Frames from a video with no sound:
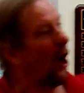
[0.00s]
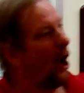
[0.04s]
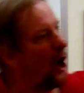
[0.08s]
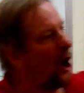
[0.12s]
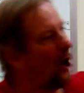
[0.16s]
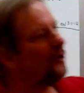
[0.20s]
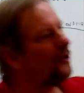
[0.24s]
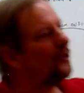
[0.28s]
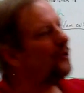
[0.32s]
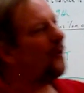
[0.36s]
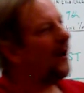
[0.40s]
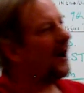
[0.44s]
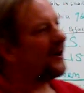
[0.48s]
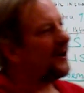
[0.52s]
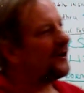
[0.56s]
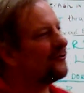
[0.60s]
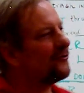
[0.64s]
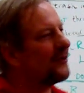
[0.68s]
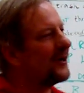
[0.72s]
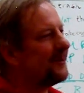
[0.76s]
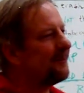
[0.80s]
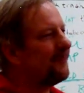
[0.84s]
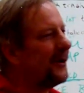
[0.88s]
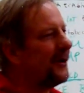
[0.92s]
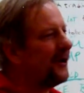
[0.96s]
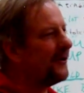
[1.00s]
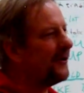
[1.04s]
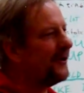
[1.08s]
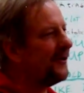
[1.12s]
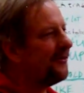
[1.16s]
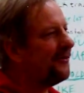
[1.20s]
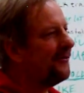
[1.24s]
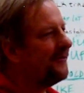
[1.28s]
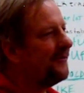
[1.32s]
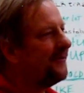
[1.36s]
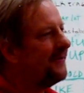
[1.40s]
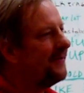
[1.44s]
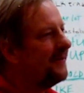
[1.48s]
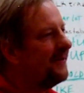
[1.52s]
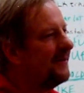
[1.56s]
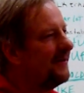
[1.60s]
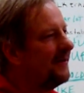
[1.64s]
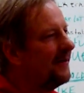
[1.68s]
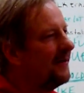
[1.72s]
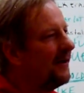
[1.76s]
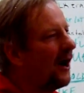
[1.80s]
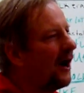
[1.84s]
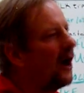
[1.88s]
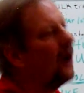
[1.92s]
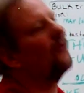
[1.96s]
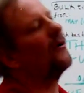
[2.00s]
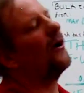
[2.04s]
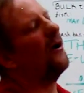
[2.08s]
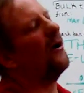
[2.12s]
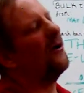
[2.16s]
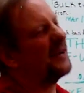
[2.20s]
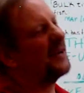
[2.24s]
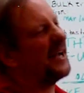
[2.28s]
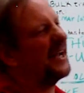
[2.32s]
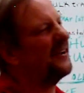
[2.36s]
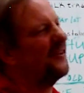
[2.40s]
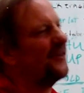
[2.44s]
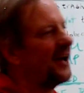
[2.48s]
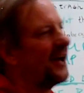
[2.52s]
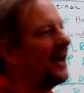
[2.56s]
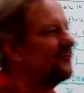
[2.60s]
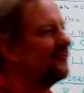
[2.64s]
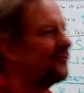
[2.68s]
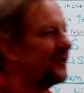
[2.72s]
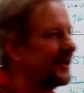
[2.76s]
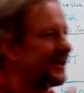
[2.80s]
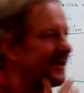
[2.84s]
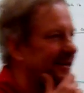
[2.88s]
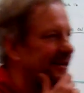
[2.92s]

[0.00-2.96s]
Oh, do you want to drink, Meredith? Oh, okay, you're not drinking